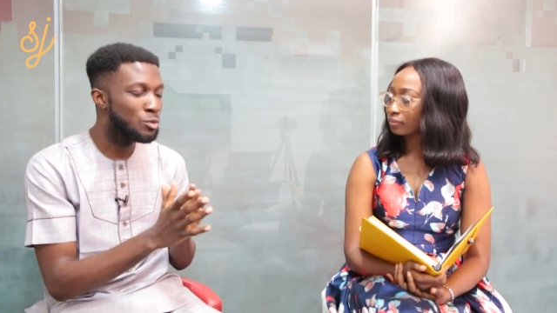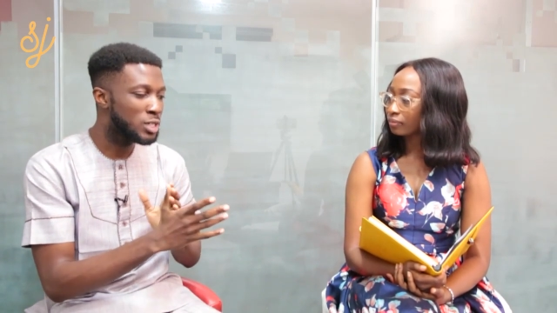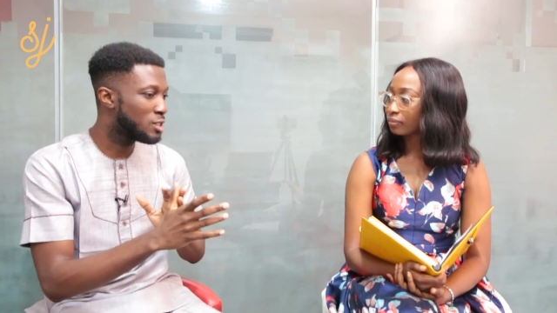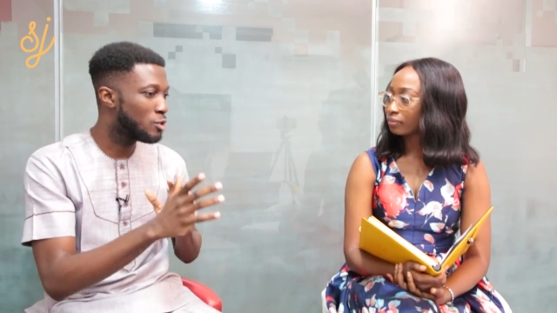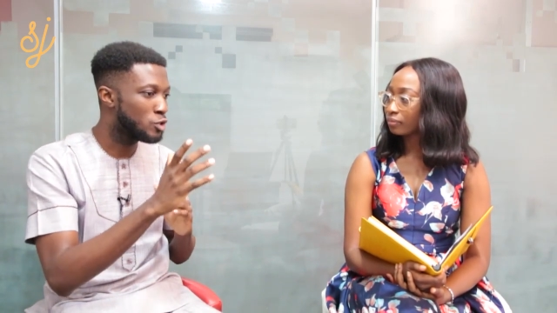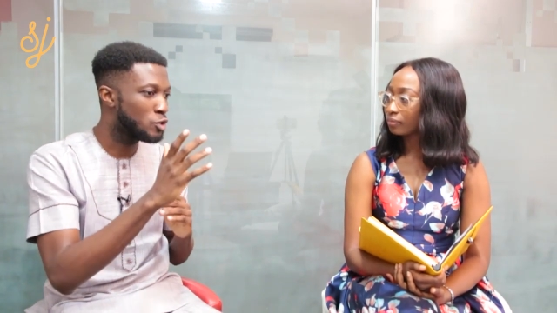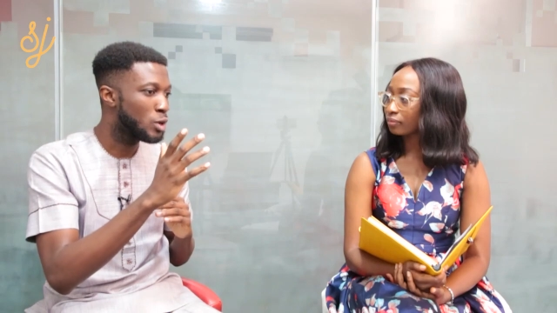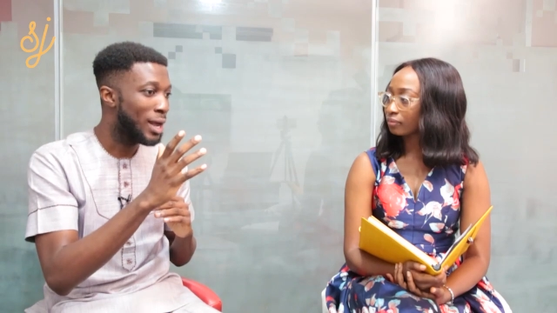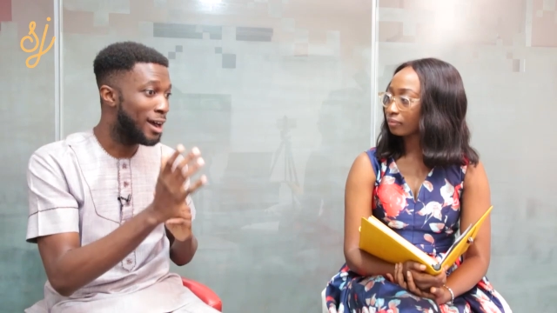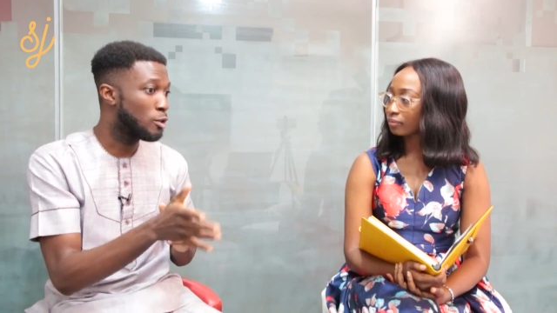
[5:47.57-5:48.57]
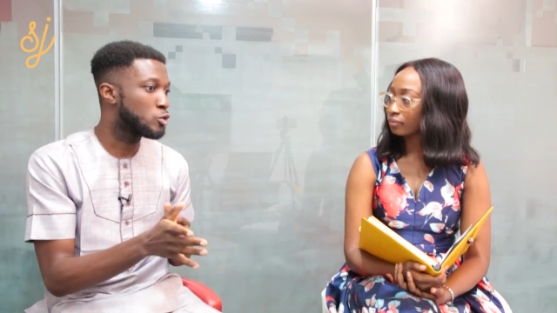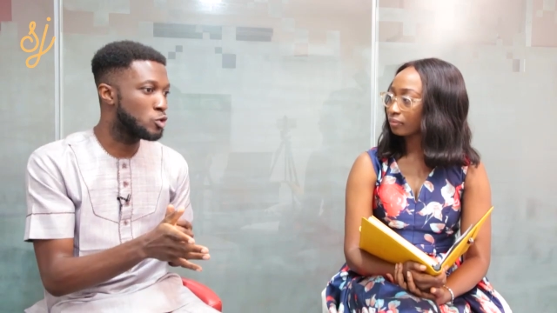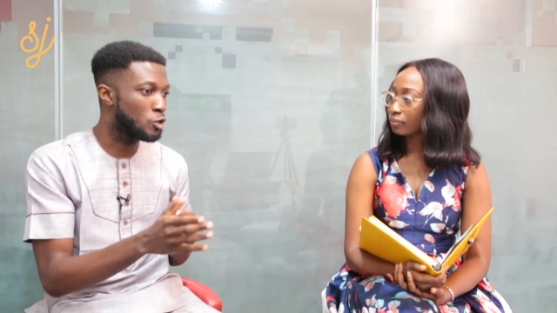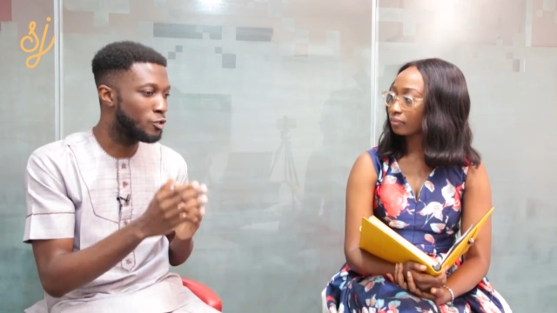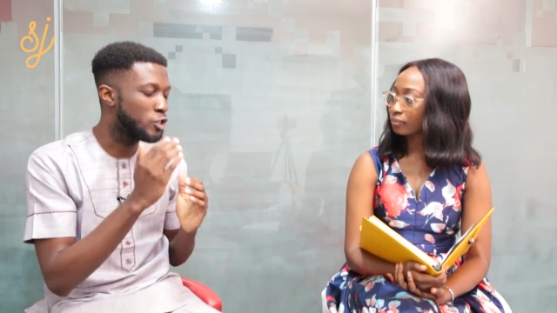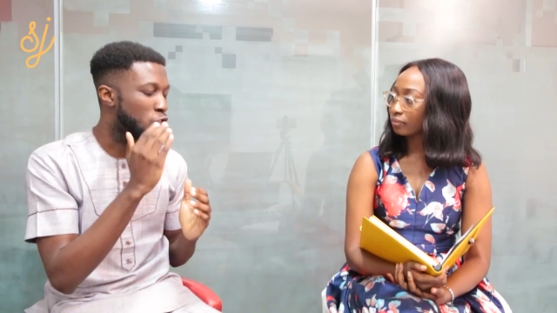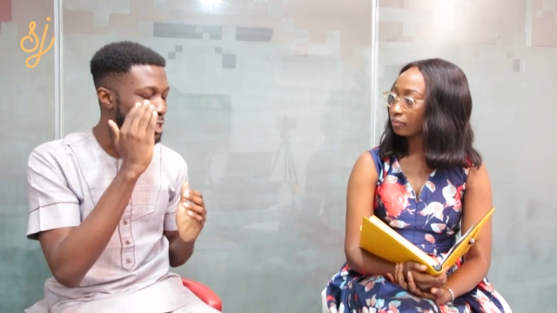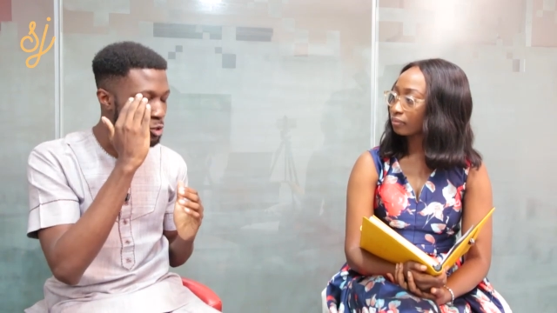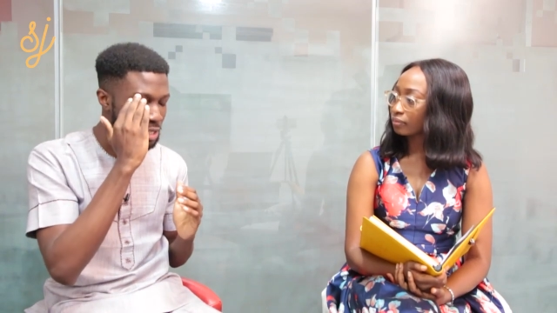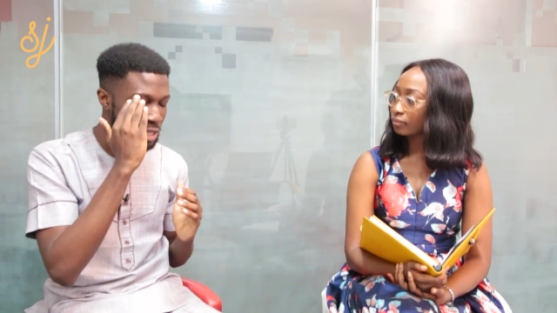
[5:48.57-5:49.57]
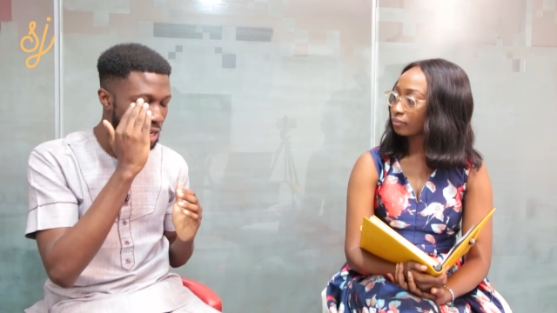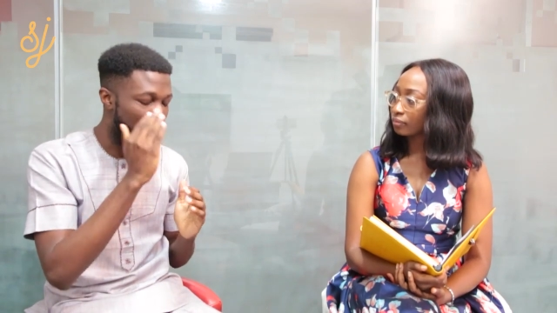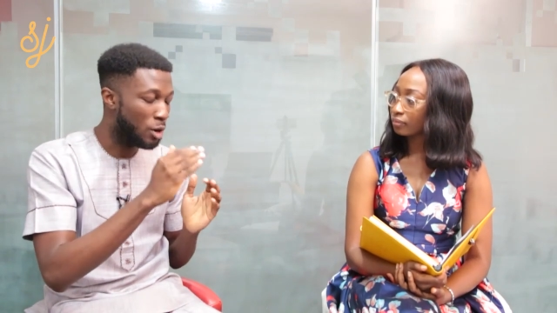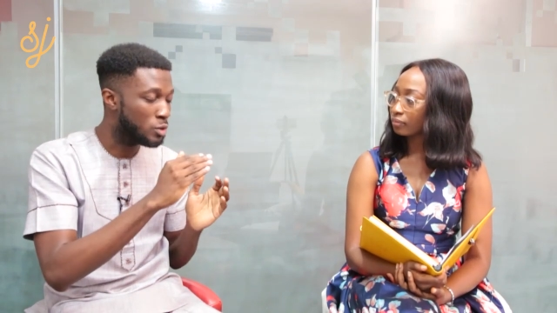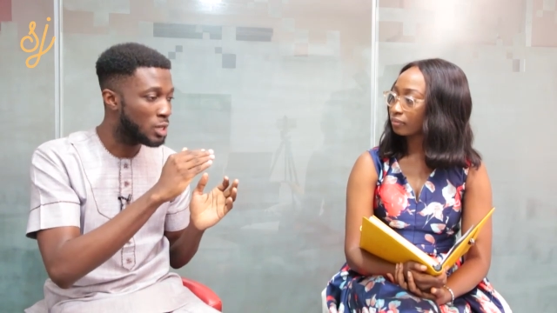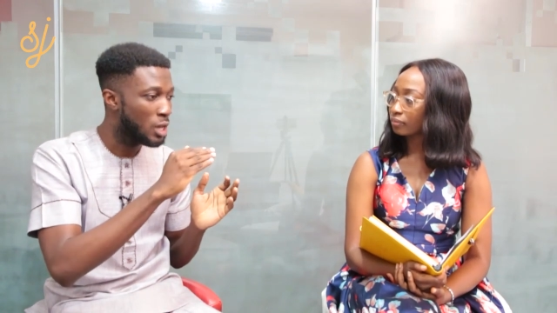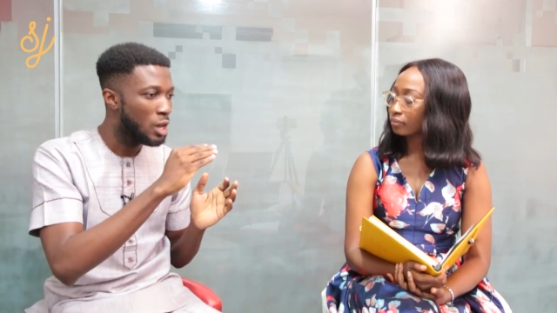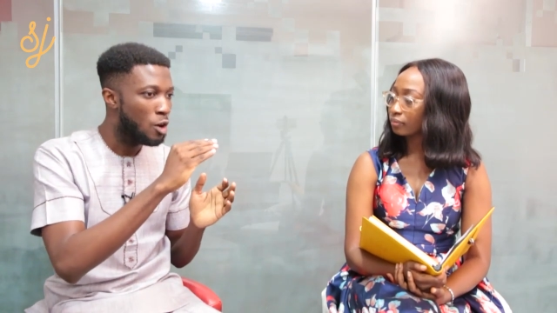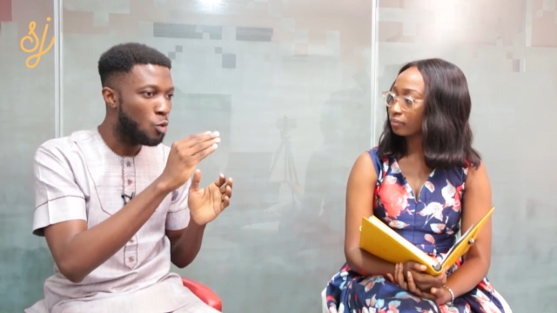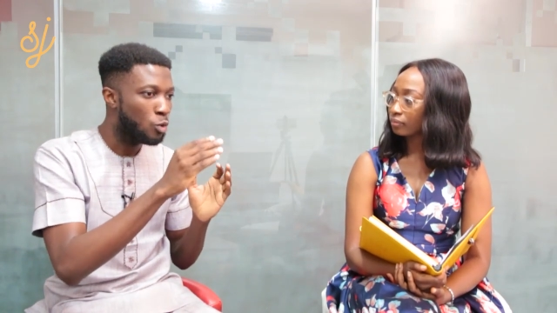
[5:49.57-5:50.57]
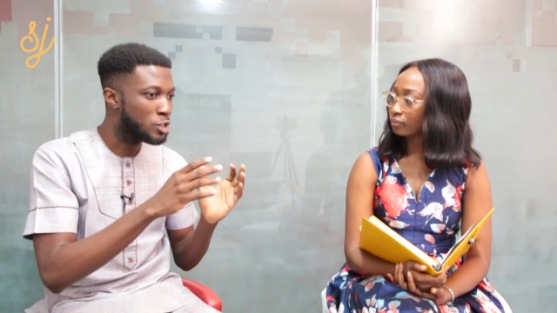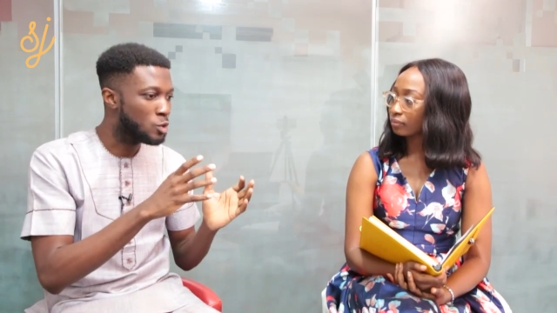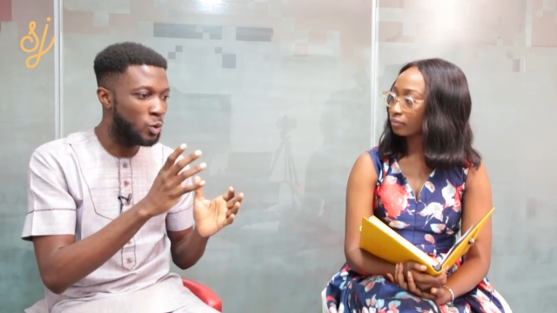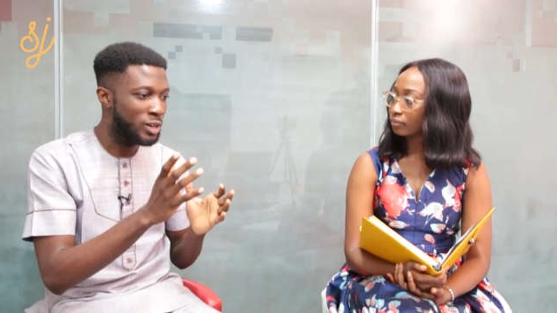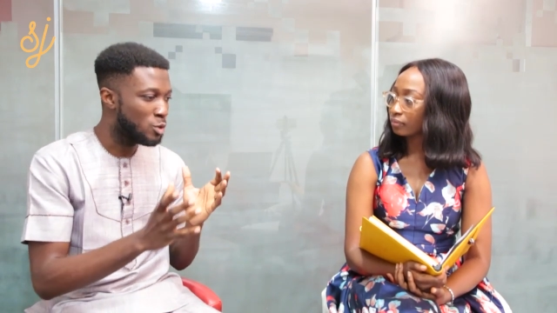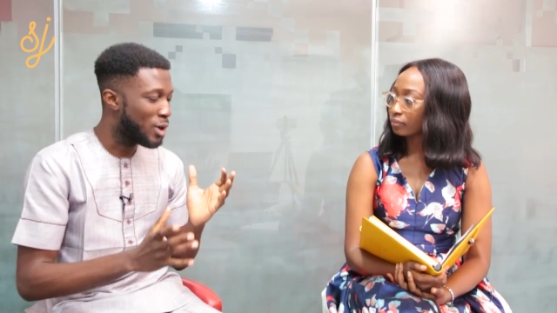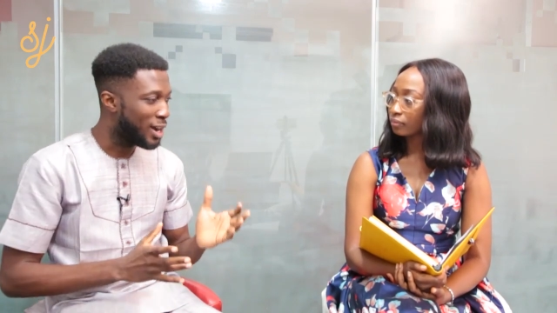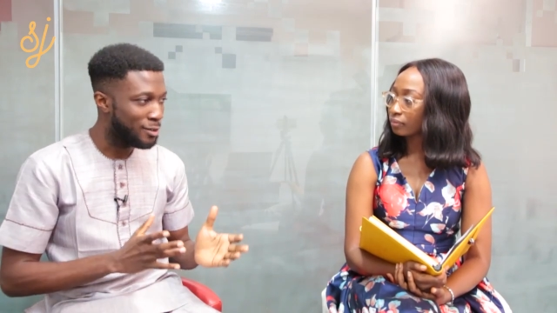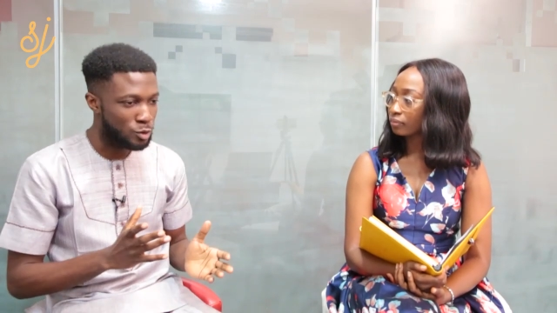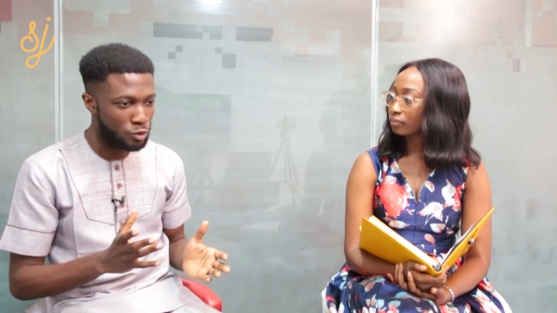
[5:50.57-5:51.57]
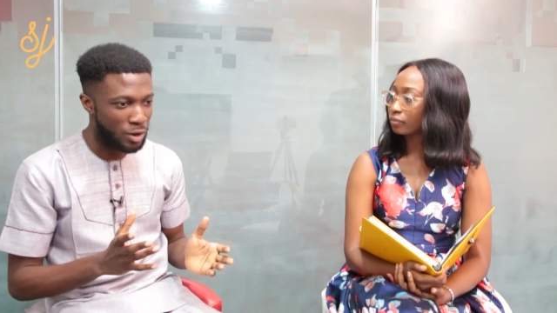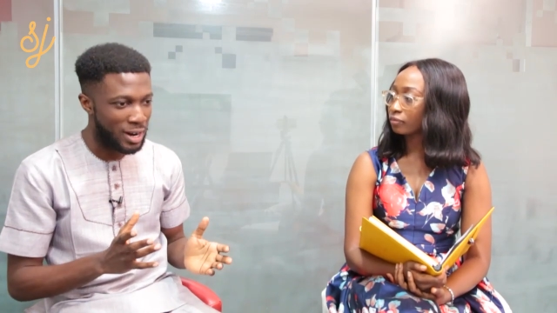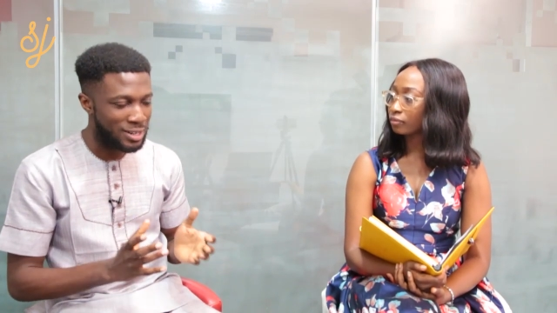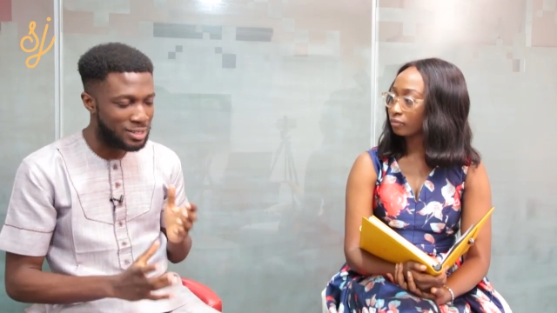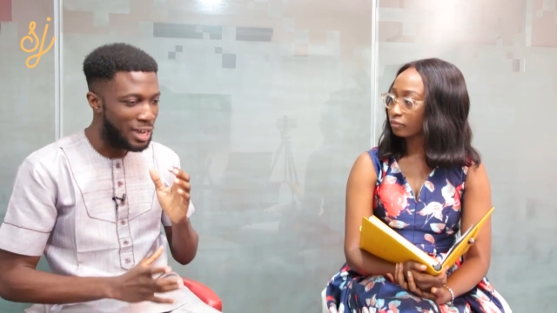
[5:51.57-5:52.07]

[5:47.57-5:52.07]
Speaker 1: Nobody tells you how to solve it. You are just thinking about what query do I have to write,